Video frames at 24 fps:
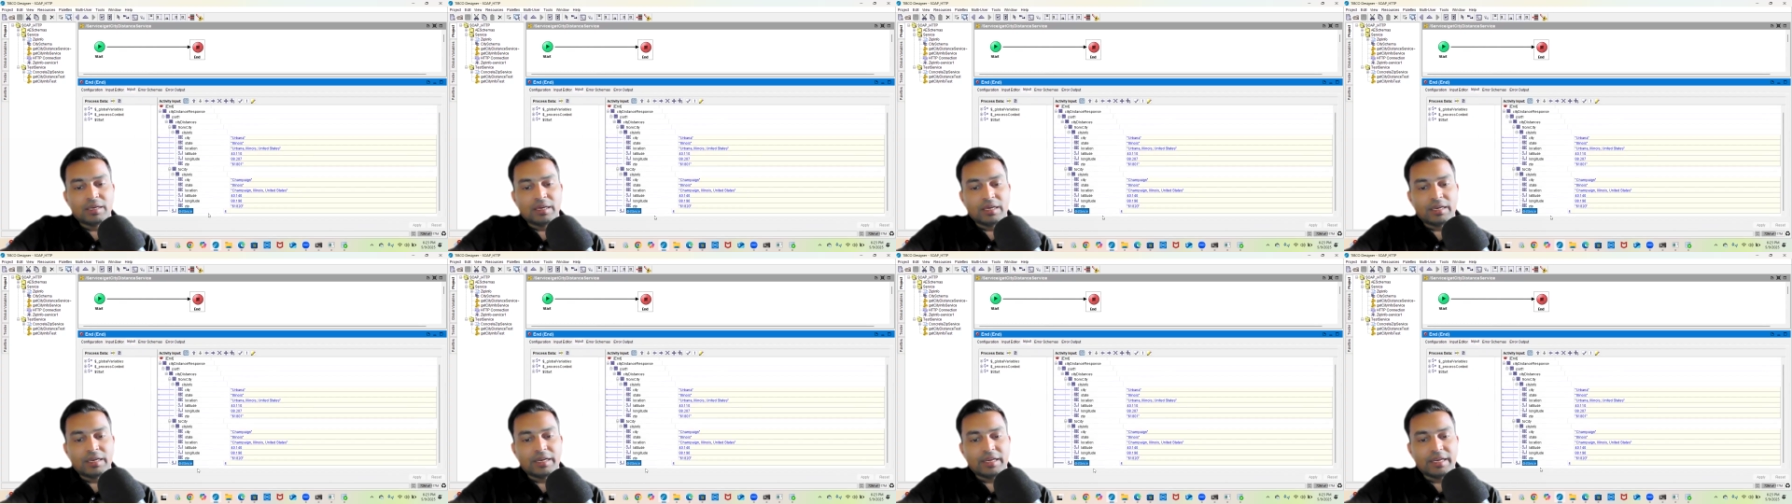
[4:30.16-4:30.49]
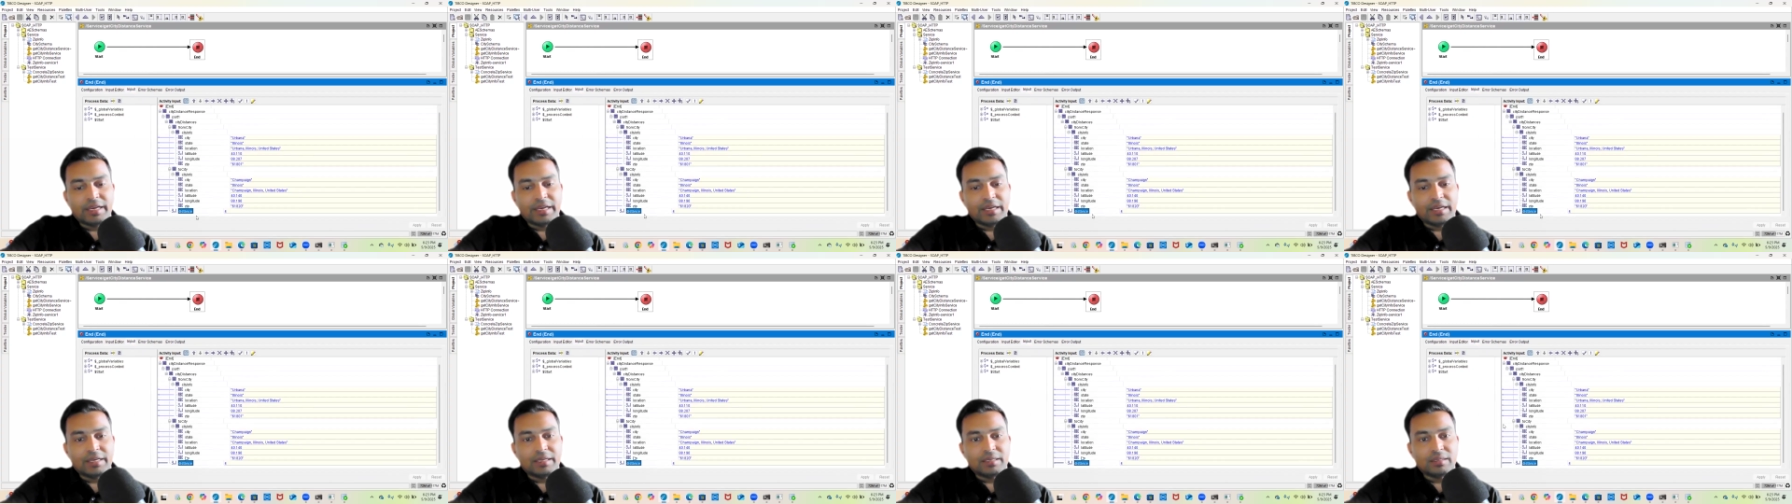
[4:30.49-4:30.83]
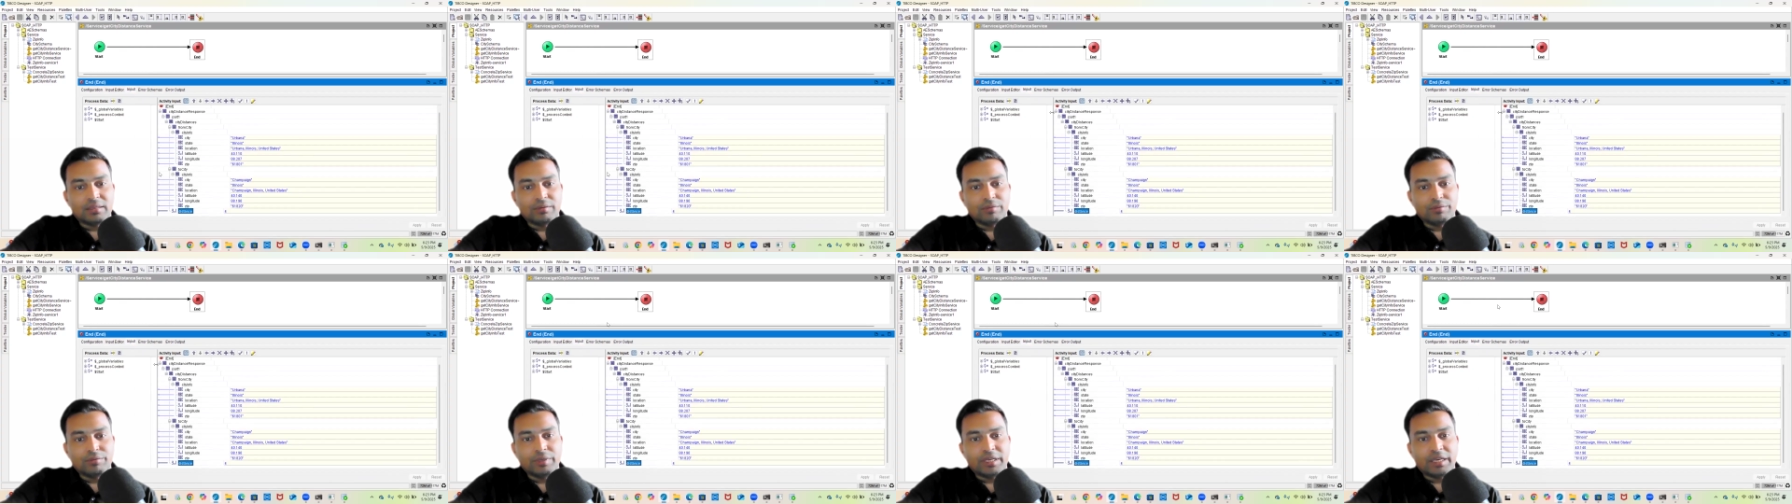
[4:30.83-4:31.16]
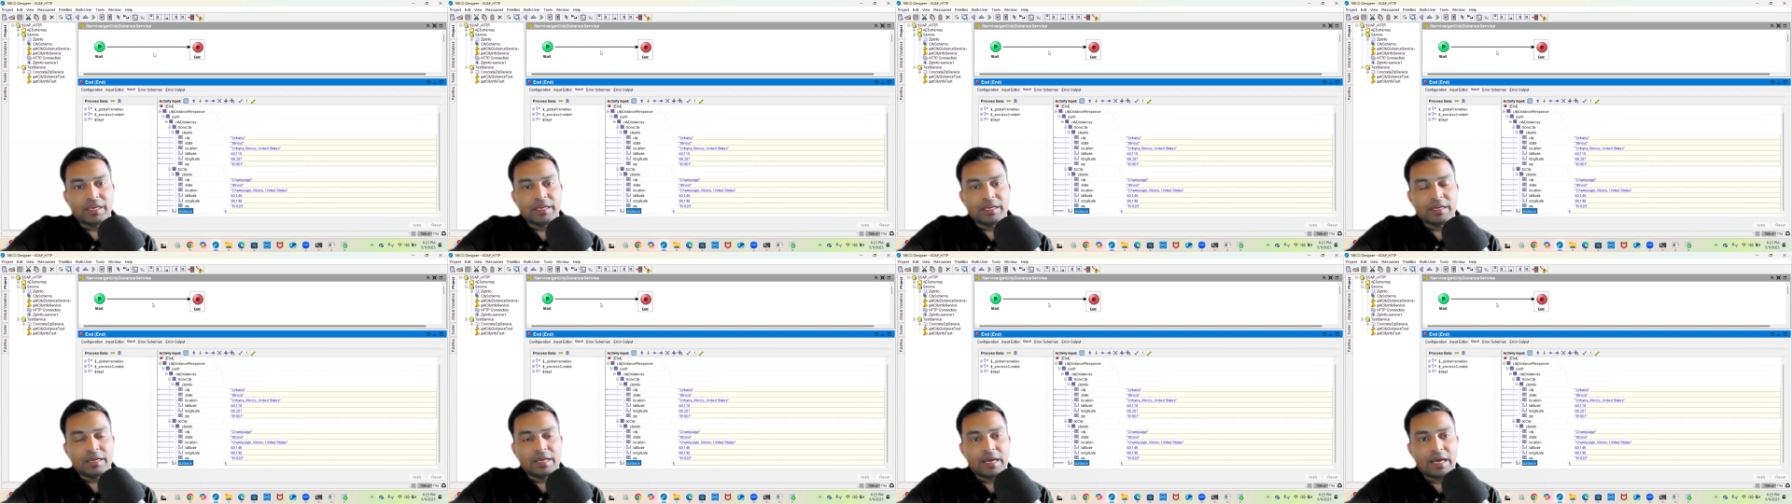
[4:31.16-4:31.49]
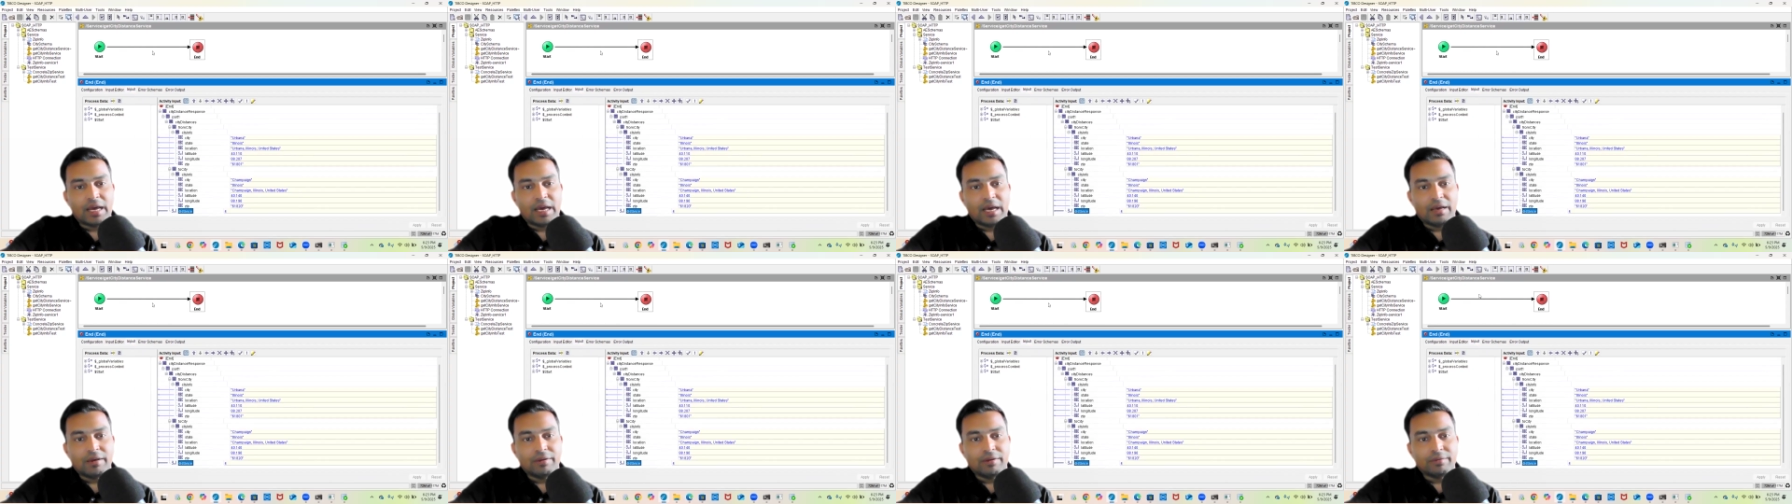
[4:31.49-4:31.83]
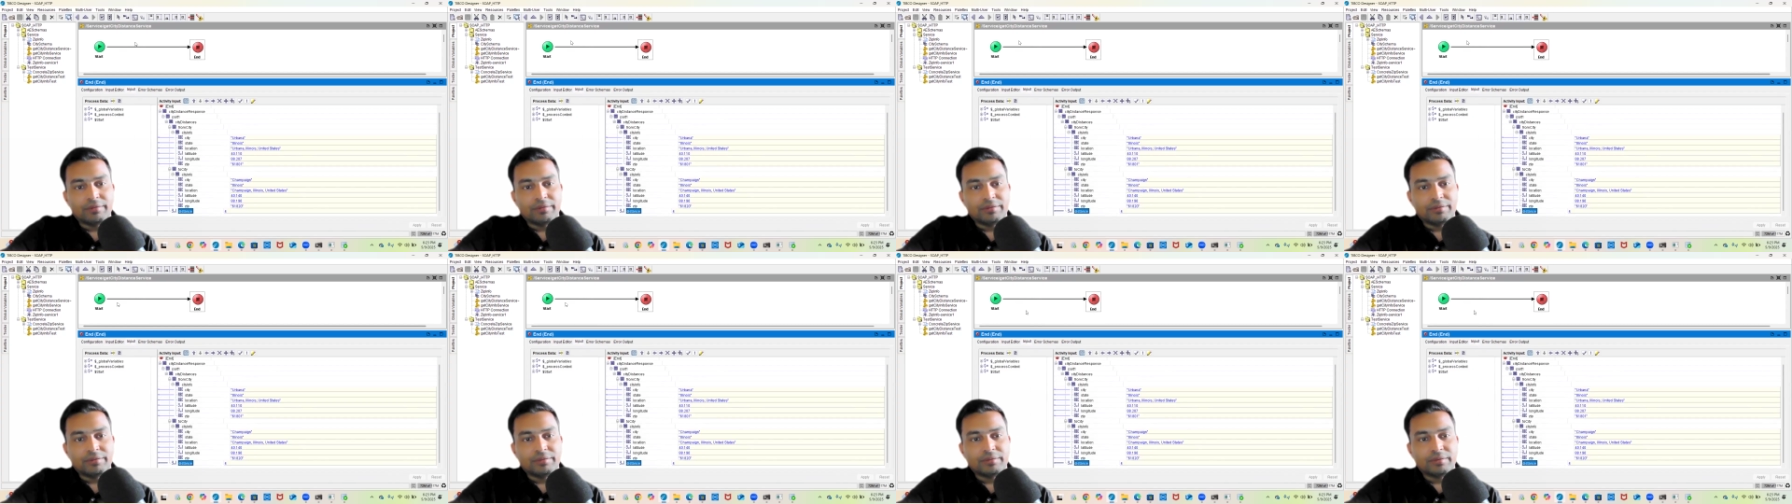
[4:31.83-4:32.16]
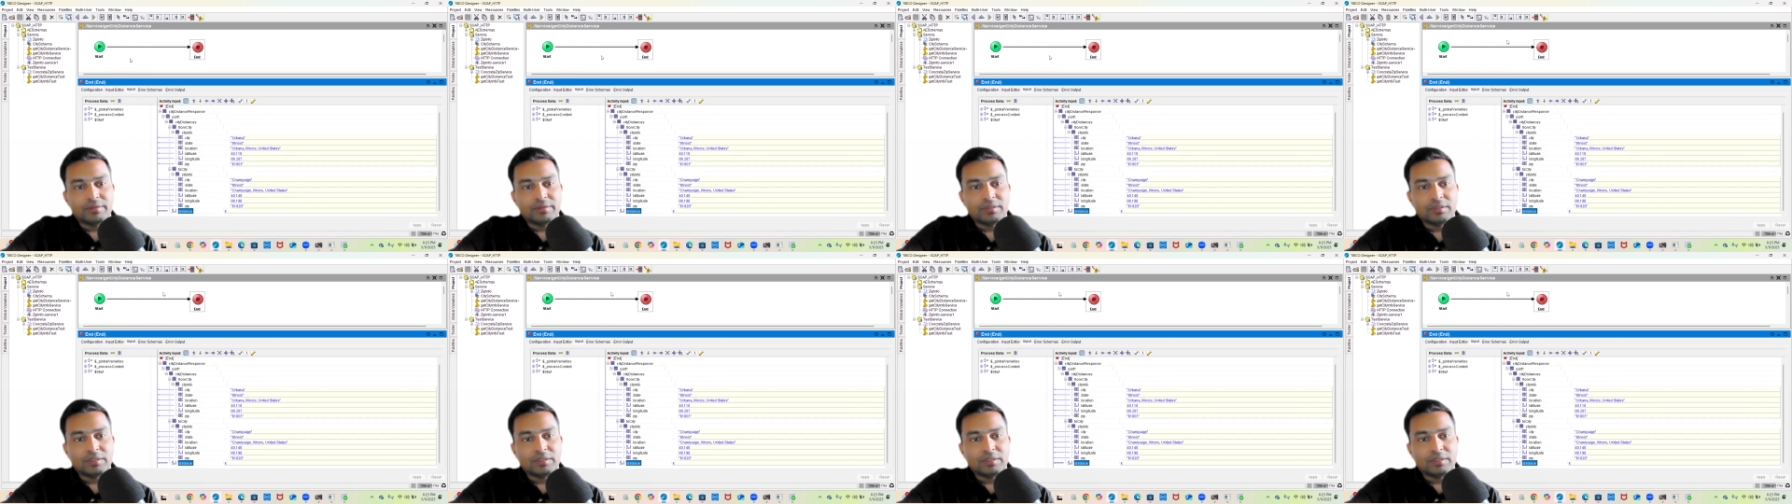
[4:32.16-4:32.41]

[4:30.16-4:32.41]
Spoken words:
And again, we can have